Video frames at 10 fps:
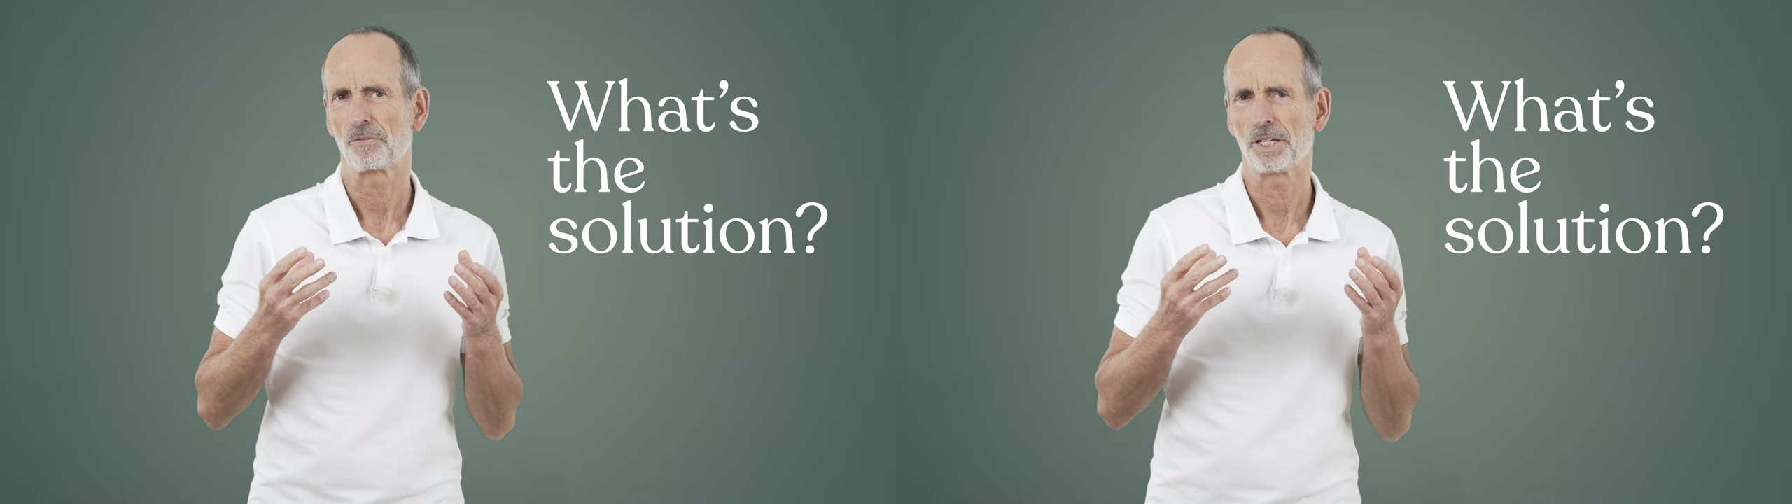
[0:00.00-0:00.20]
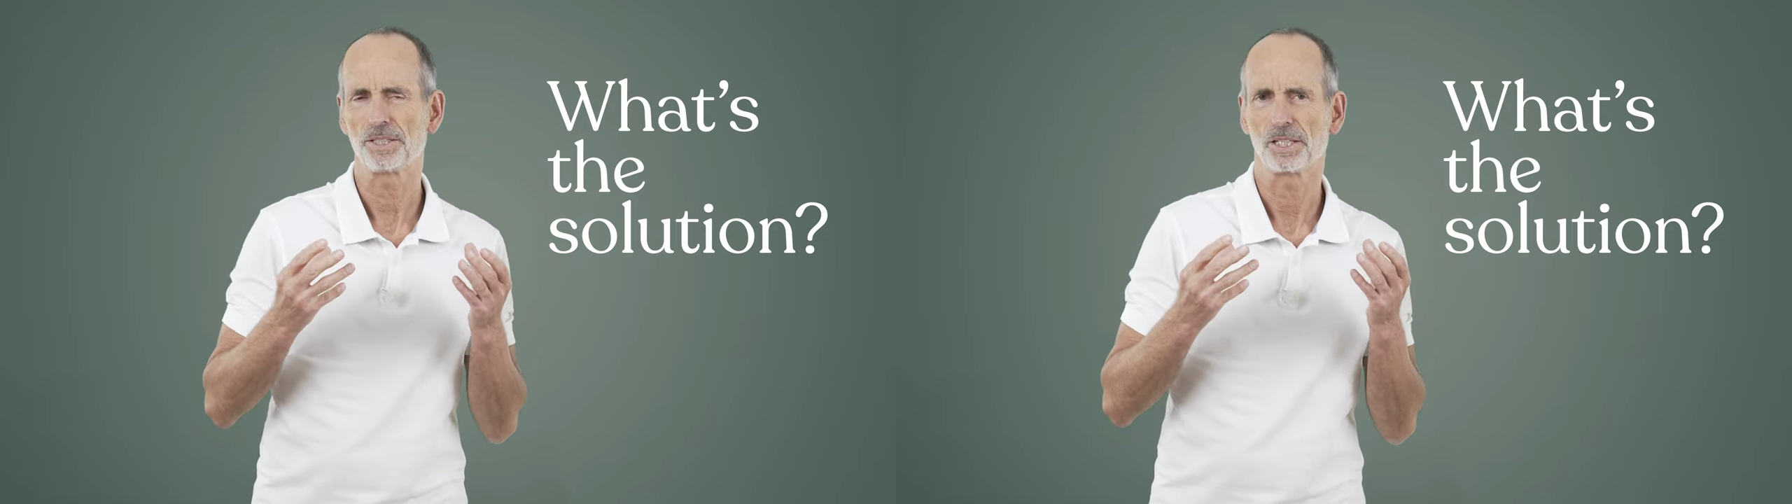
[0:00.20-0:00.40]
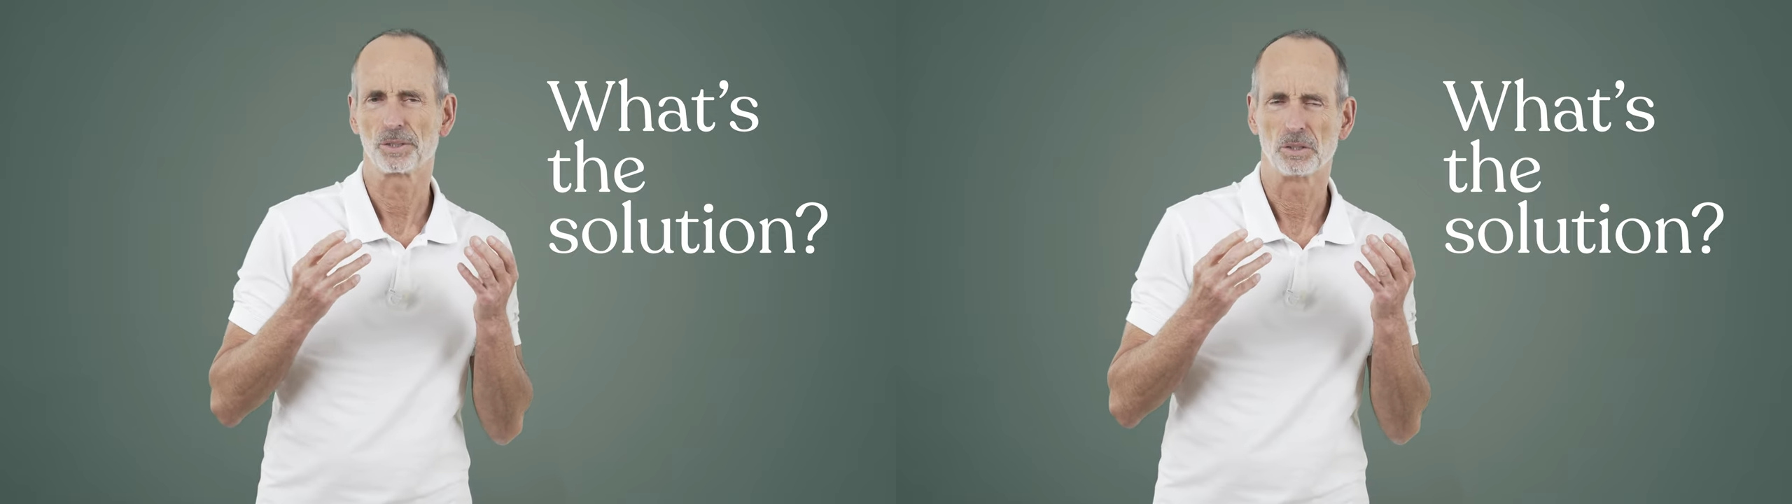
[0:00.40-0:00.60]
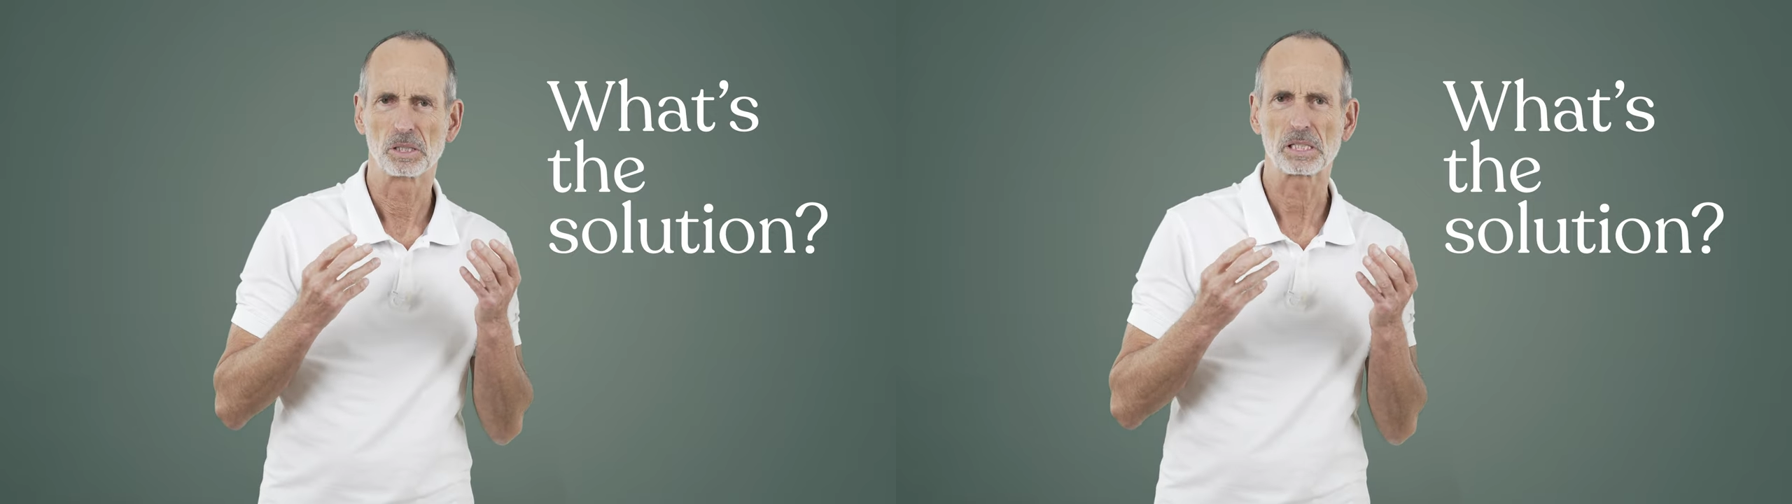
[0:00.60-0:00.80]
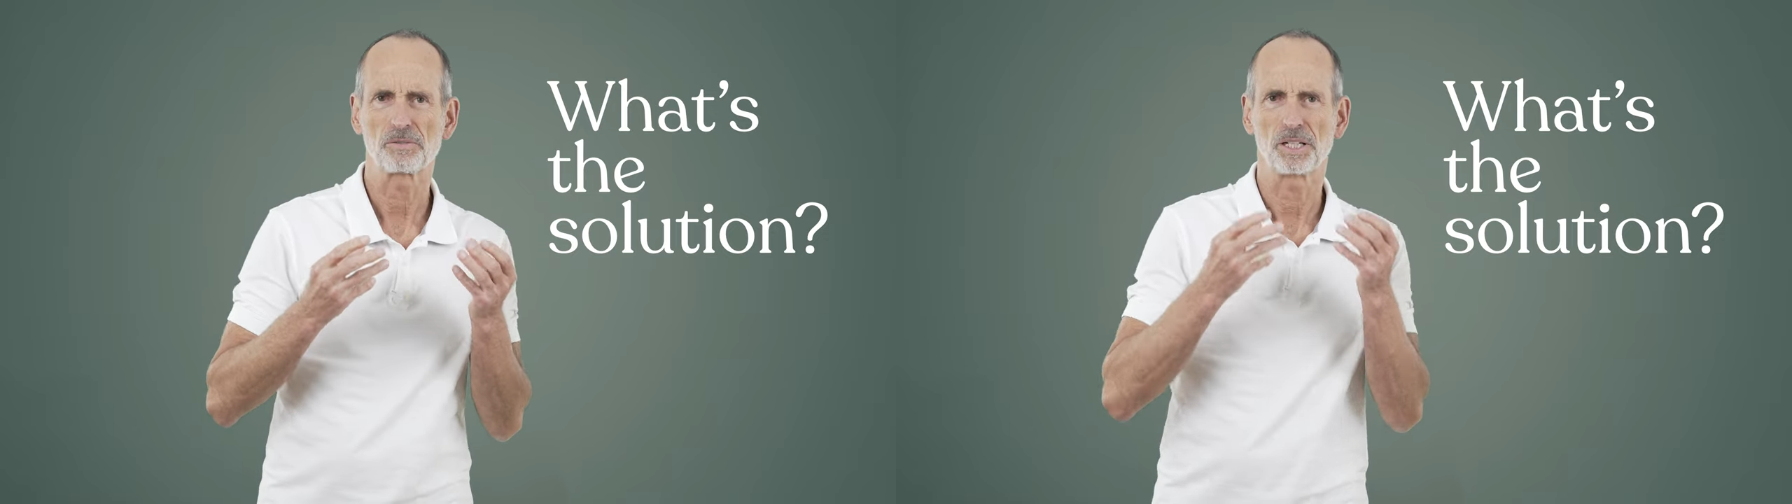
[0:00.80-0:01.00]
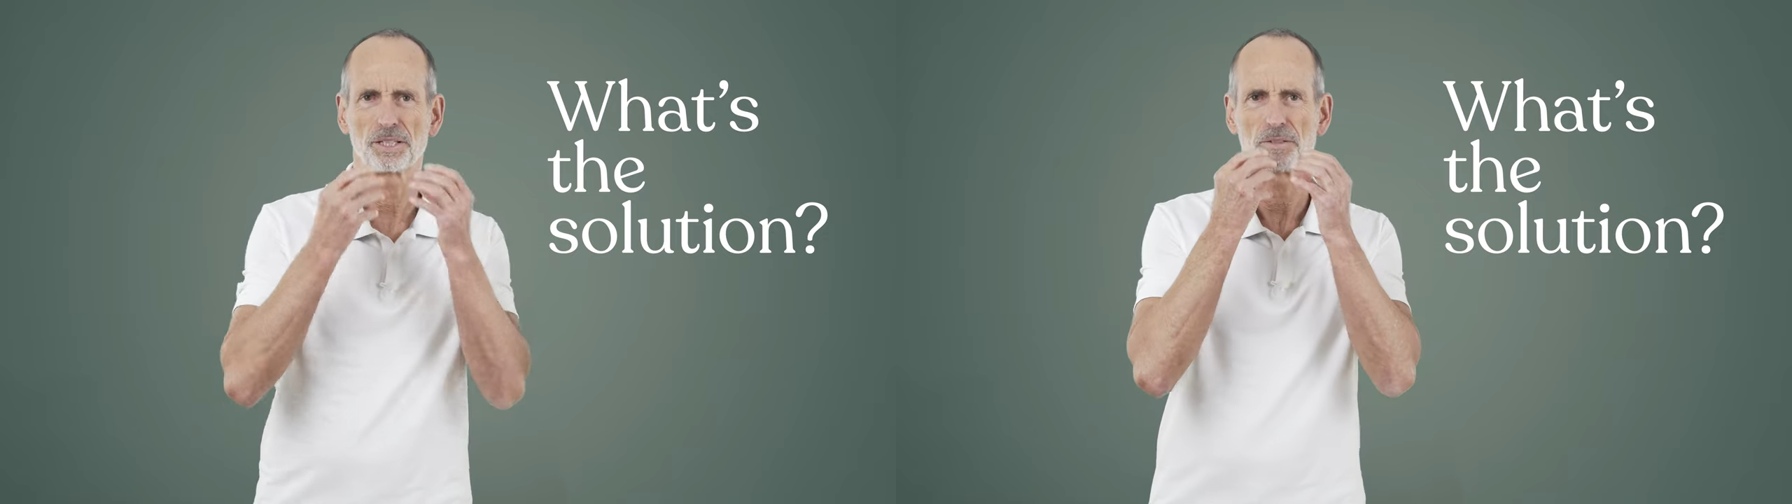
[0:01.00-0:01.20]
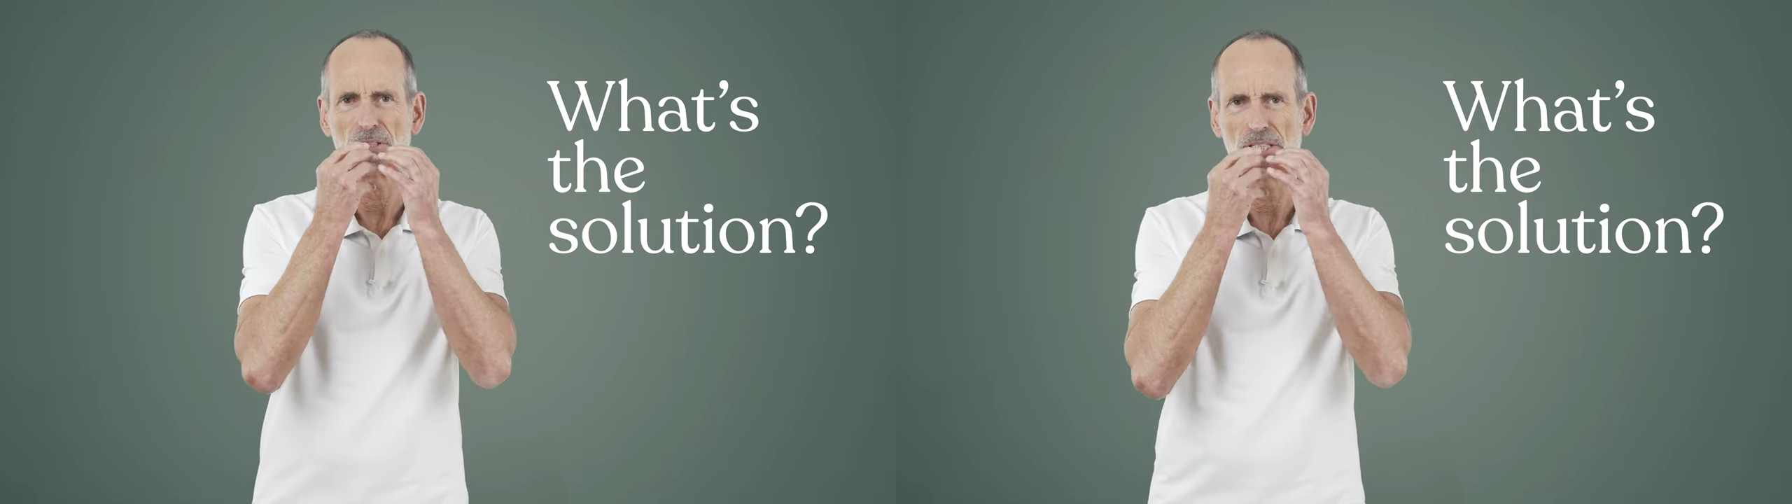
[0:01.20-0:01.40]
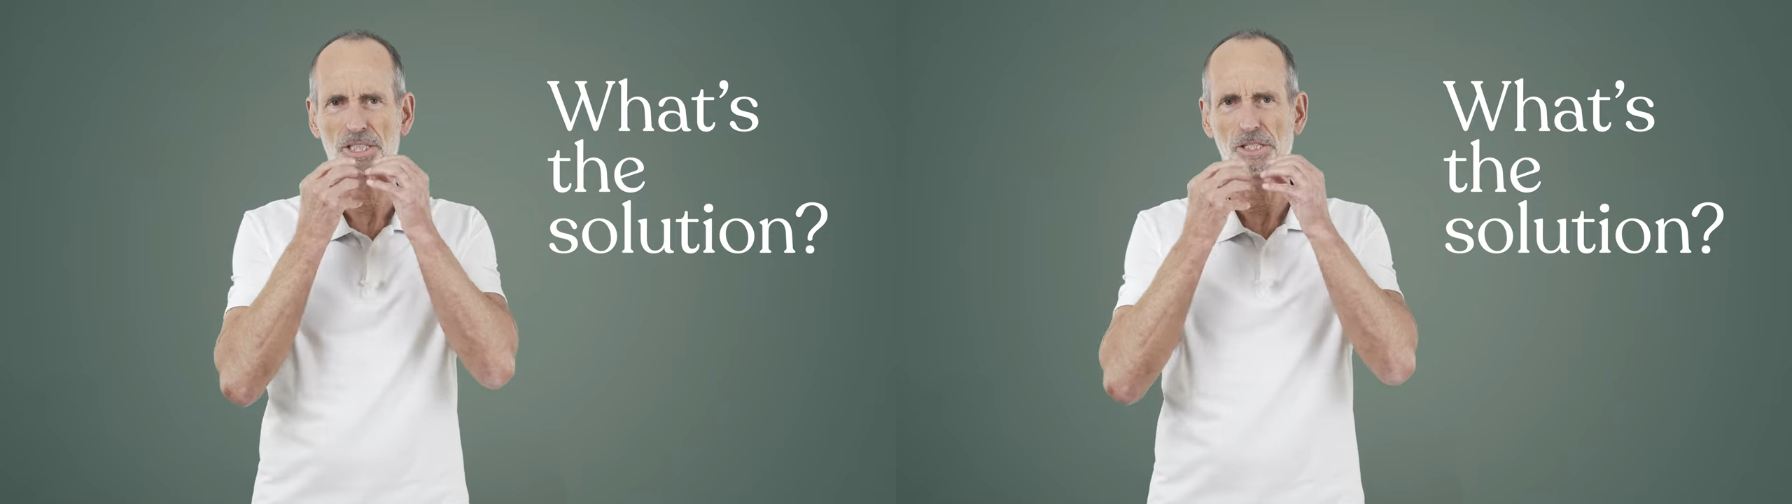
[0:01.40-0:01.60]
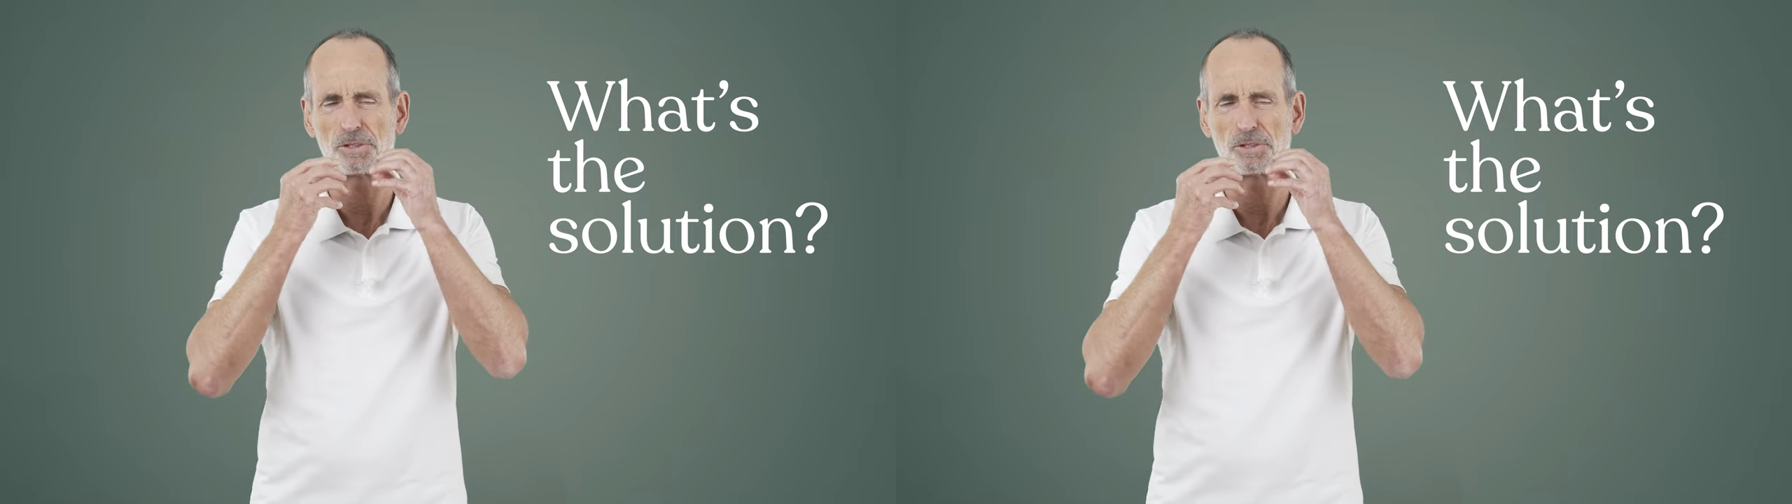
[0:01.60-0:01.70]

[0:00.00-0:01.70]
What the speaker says: certain moment on,